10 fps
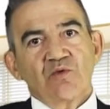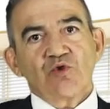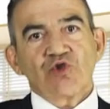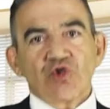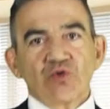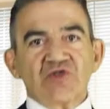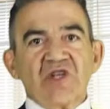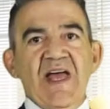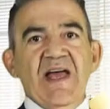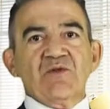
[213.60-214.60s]
to shoot
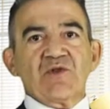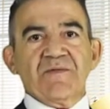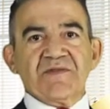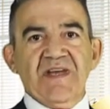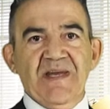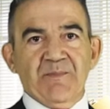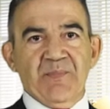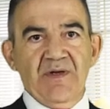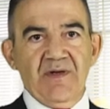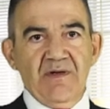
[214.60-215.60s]
out of the
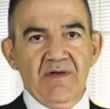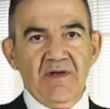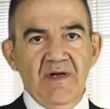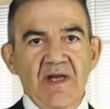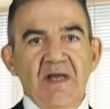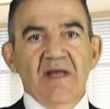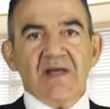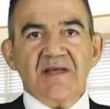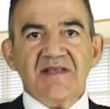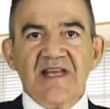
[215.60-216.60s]
hip.
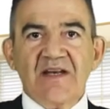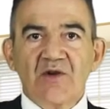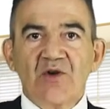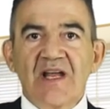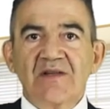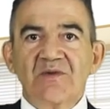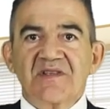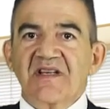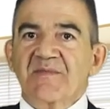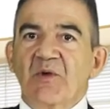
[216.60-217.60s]
Cristiano Ronaldo
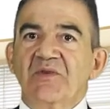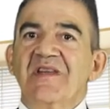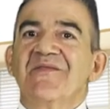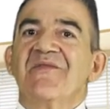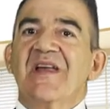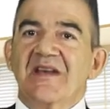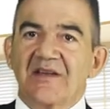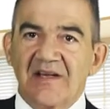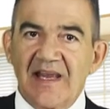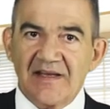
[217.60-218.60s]
is responding very
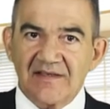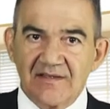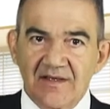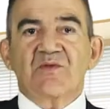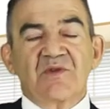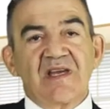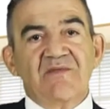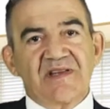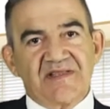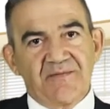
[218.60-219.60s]
relaxed to the
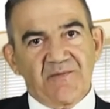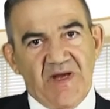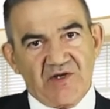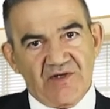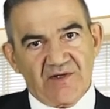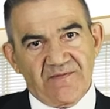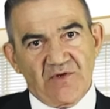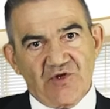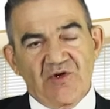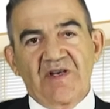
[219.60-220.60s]
invasive questions of the
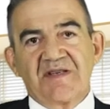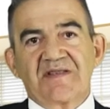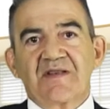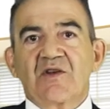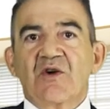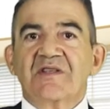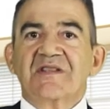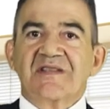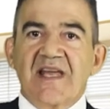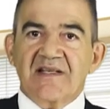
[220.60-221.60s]
journalists regarding
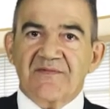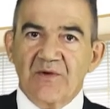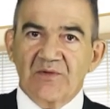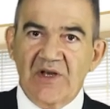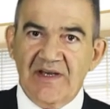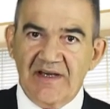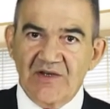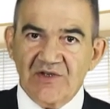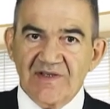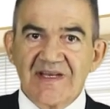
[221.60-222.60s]
the tax fraud
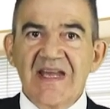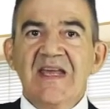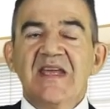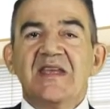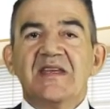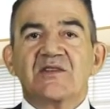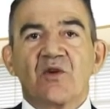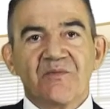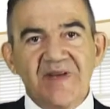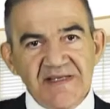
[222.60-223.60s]
allegations. He is
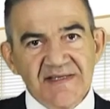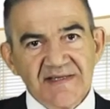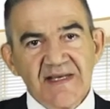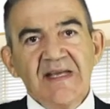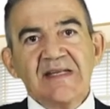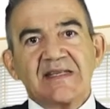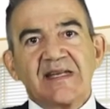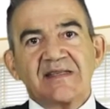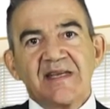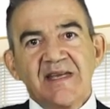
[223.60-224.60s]
convinced
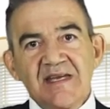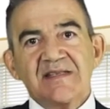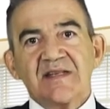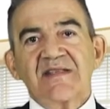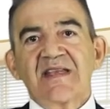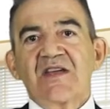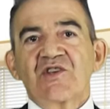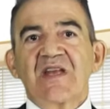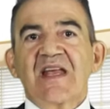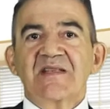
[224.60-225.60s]
that his
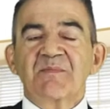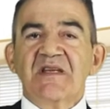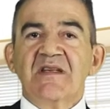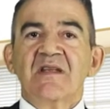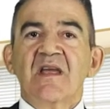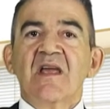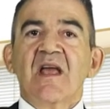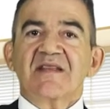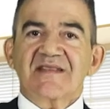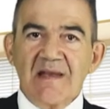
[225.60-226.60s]
transaction has been
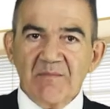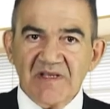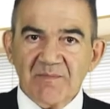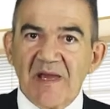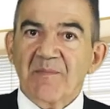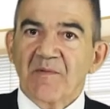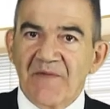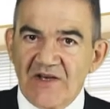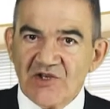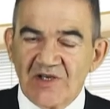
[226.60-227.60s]
assembled by
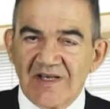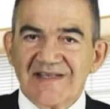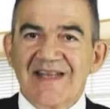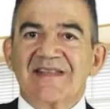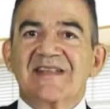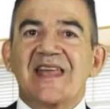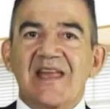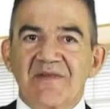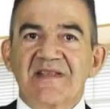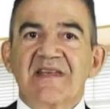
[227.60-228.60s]
professionals and that
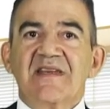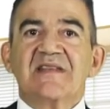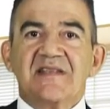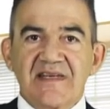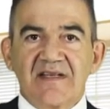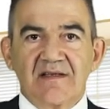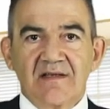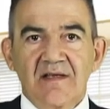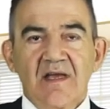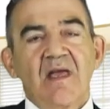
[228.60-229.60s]
everything is legal.
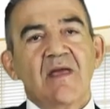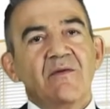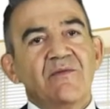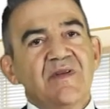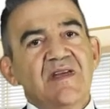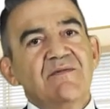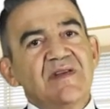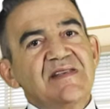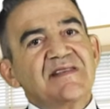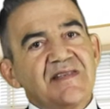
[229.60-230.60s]
We
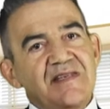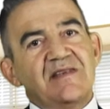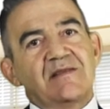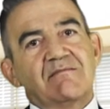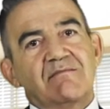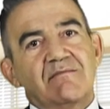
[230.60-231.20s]
will see.